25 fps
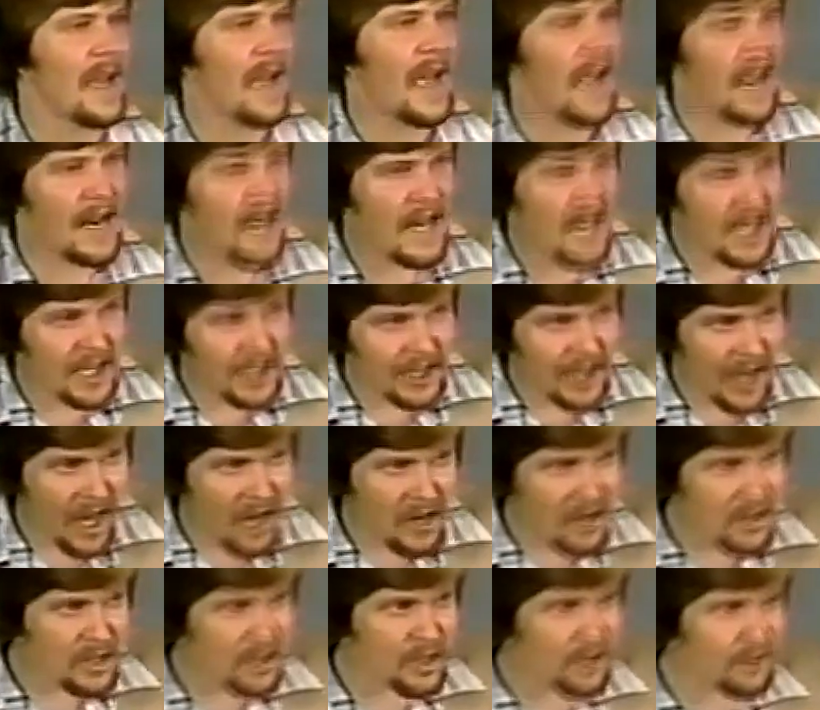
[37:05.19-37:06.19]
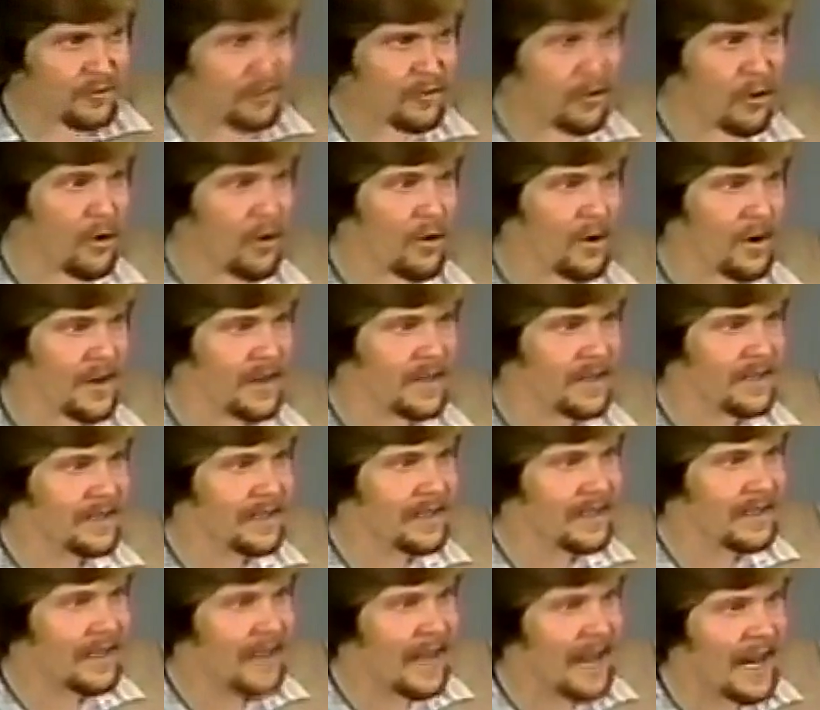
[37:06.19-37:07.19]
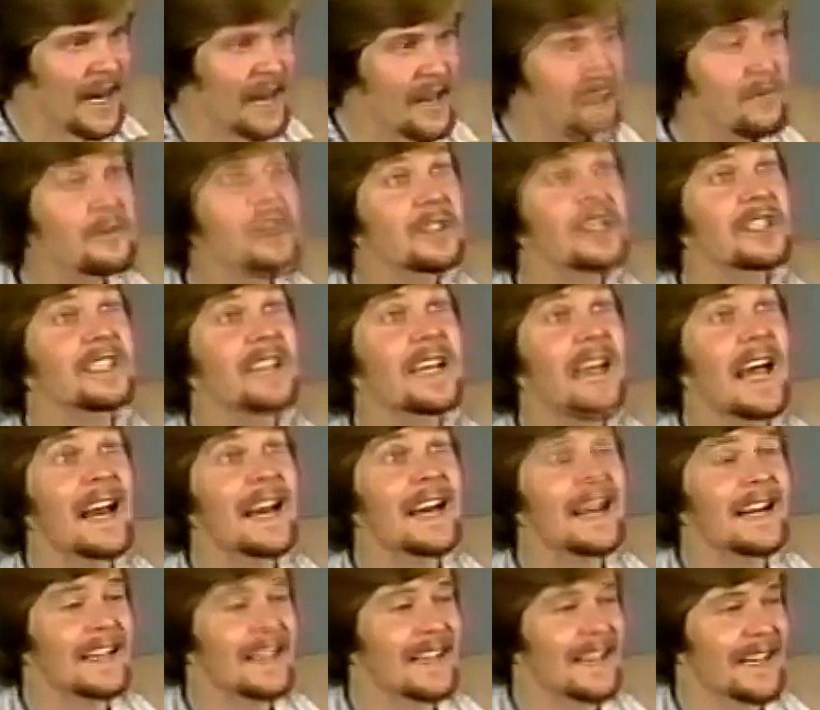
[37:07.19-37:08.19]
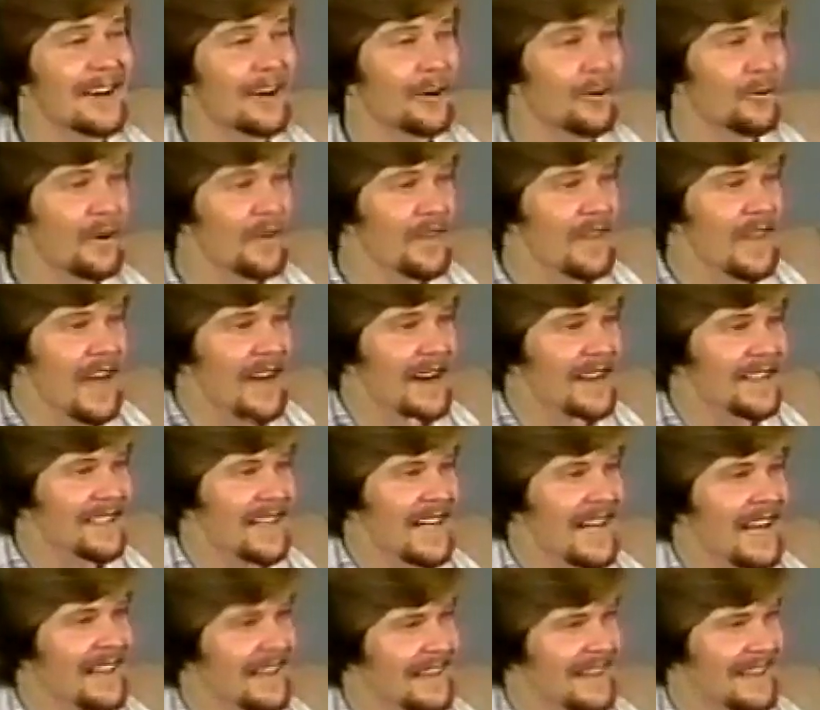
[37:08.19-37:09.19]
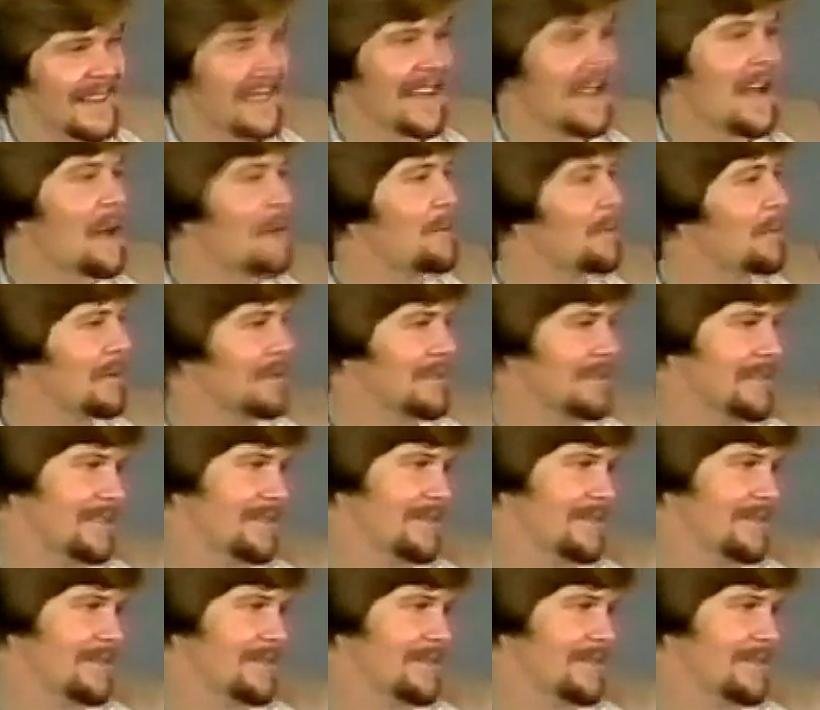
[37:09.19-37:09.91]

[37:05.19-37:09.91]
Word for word: And he lunged forward, and he was standing there when that exact thing happened.